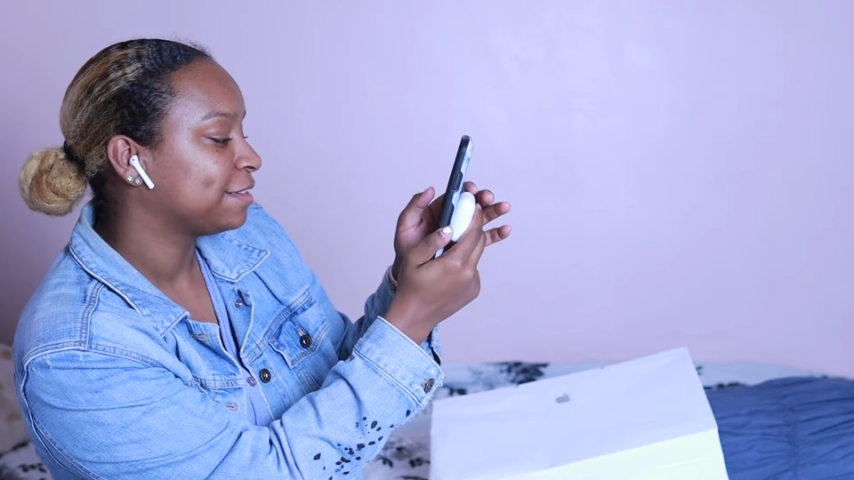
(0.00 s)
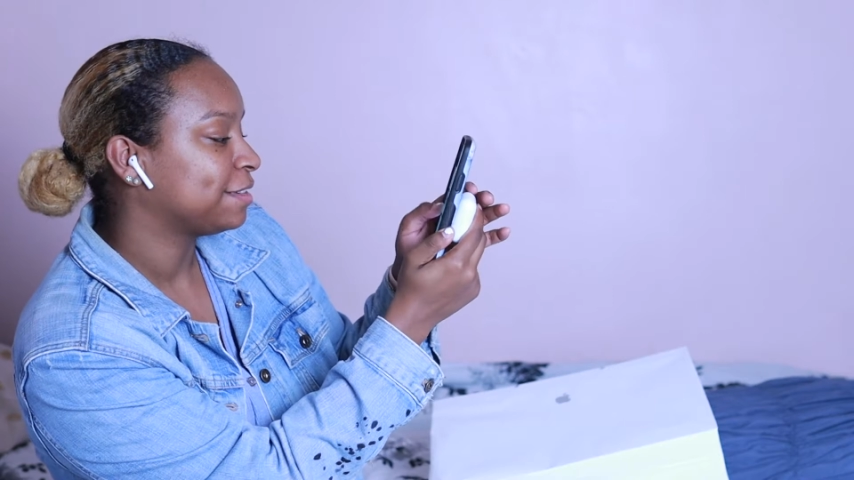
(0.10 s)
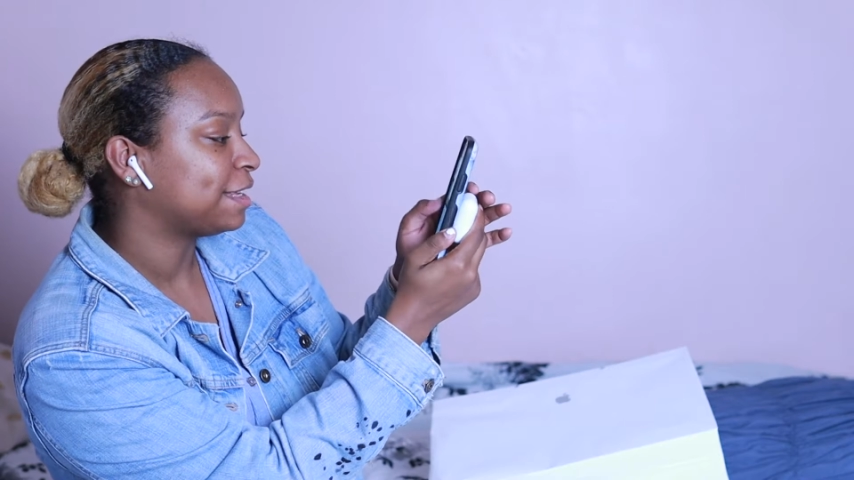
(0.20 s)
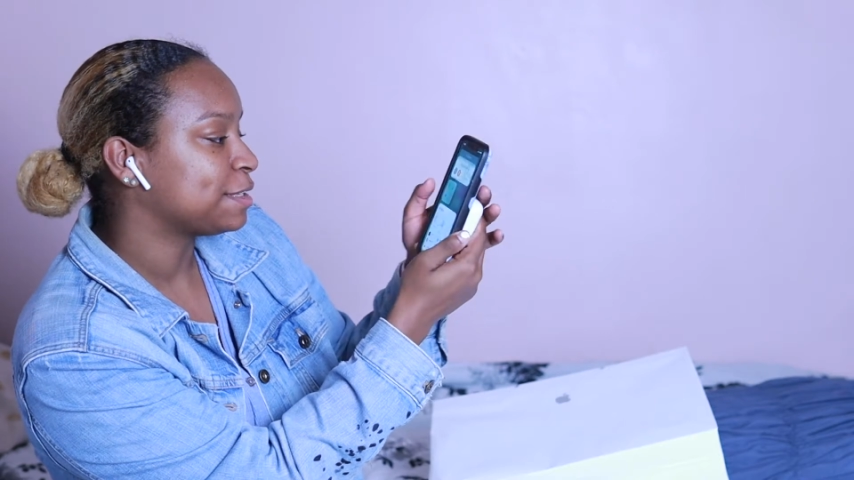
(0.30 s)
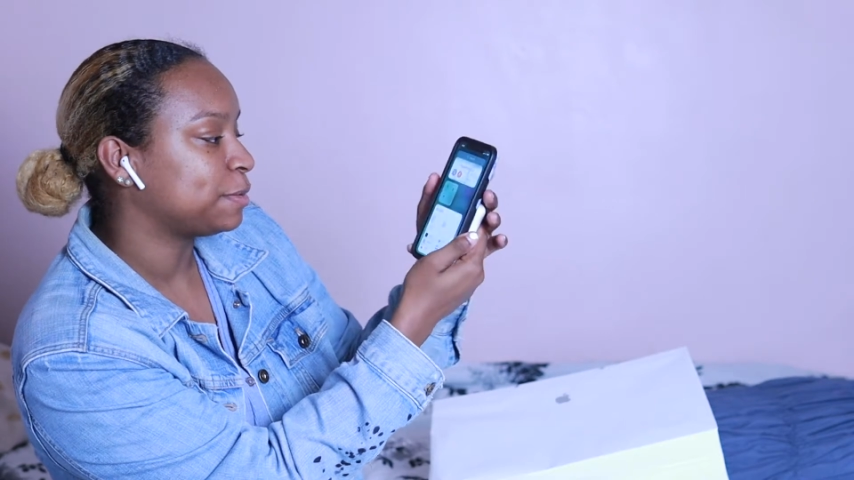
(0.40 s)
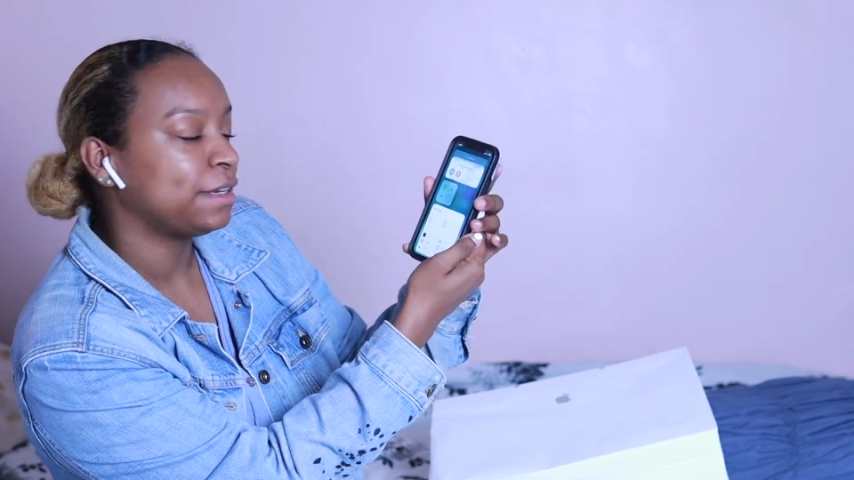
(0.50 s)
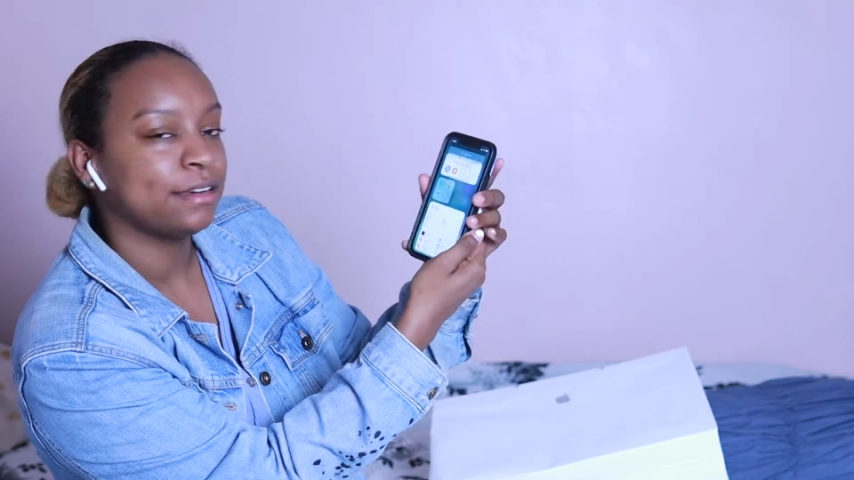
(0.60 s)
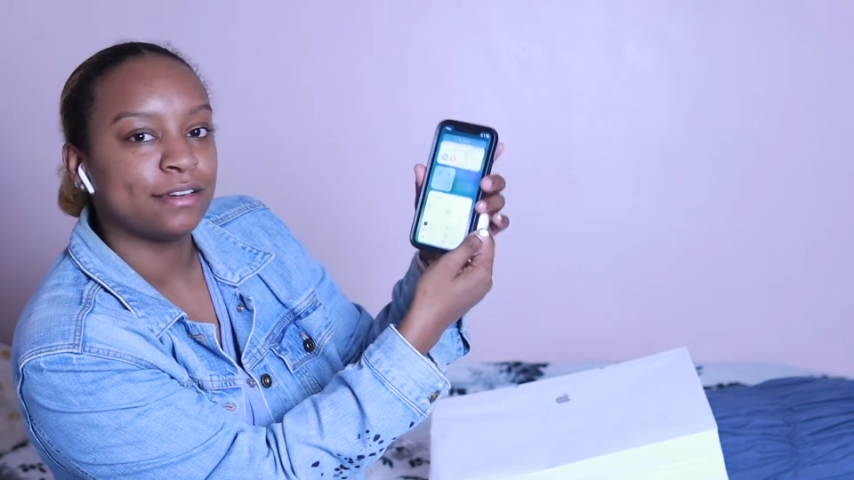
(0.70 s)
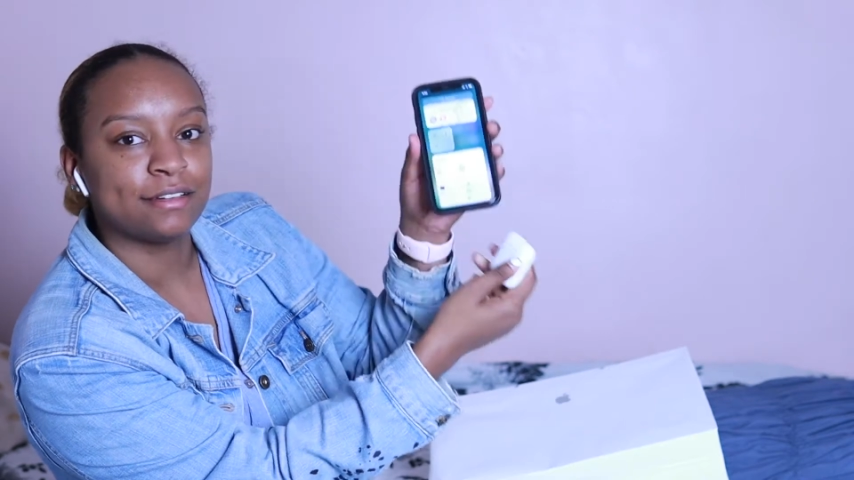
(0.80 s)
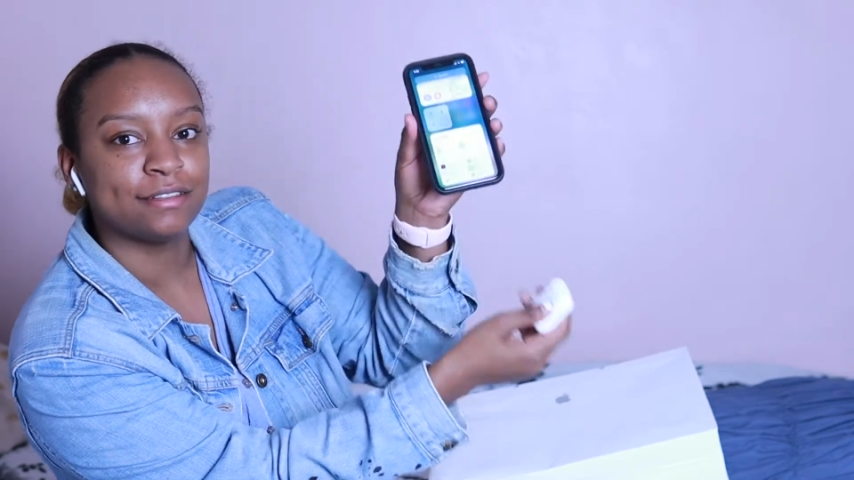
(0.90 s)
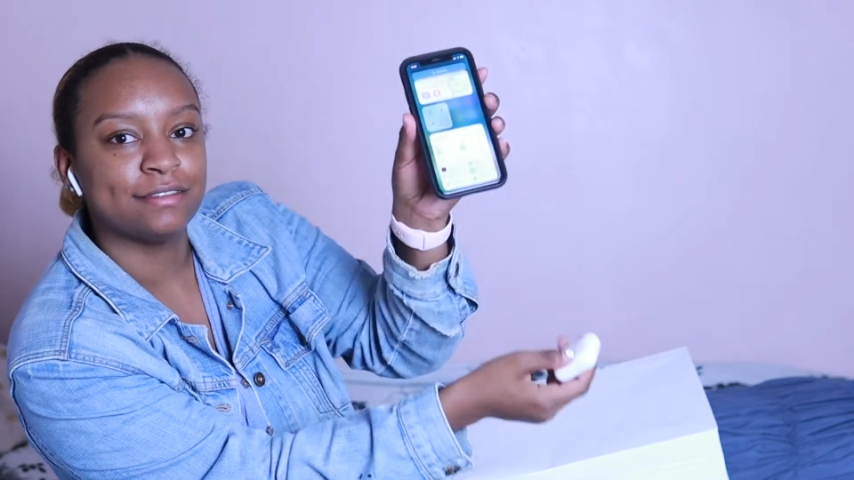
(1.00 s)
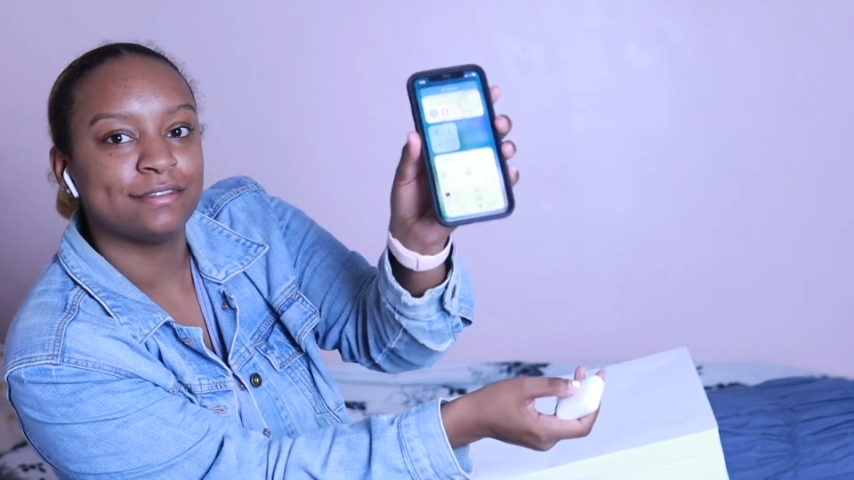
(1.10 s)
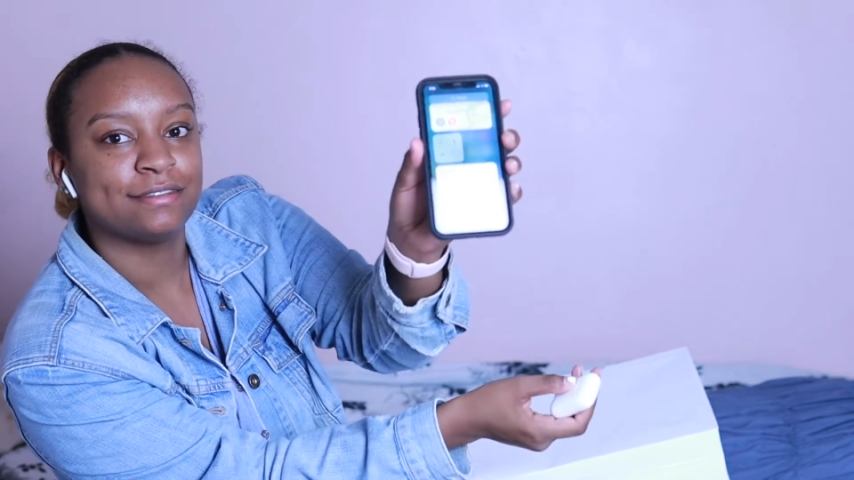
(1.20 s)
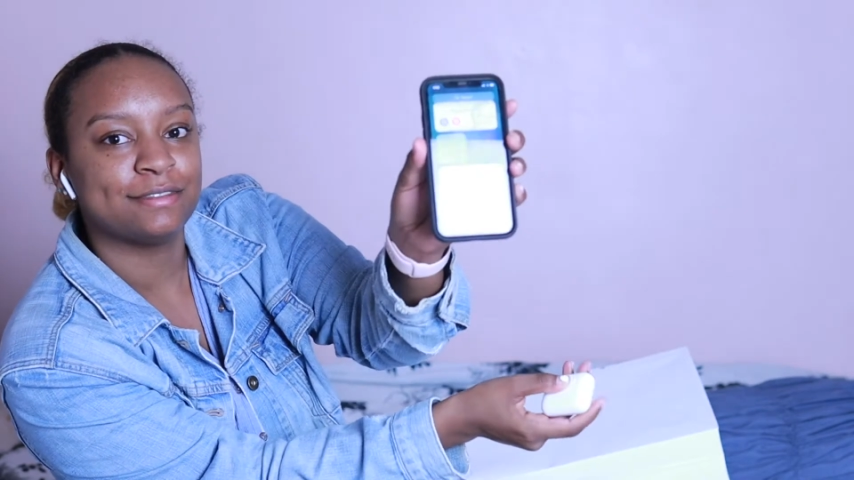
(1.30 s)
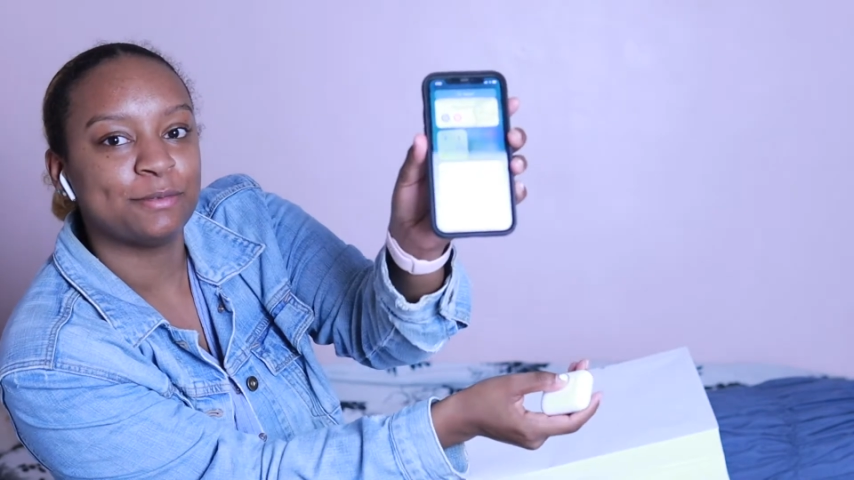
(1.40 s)
That's weird.
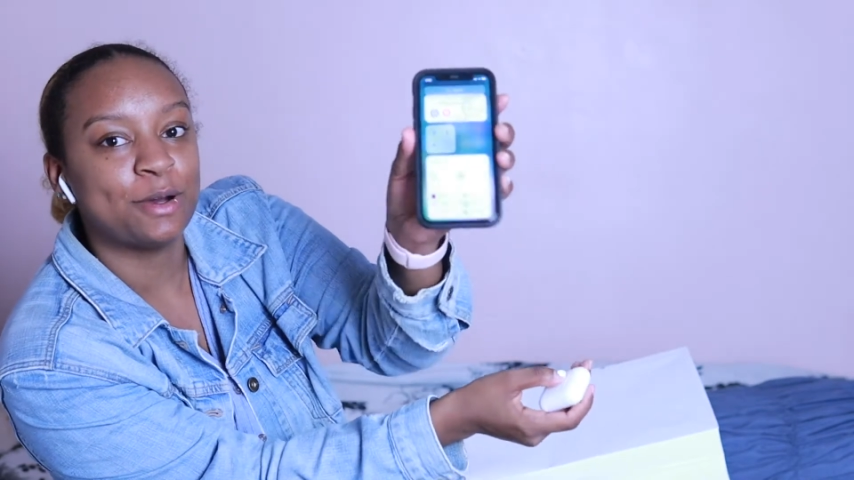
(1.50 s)
Well,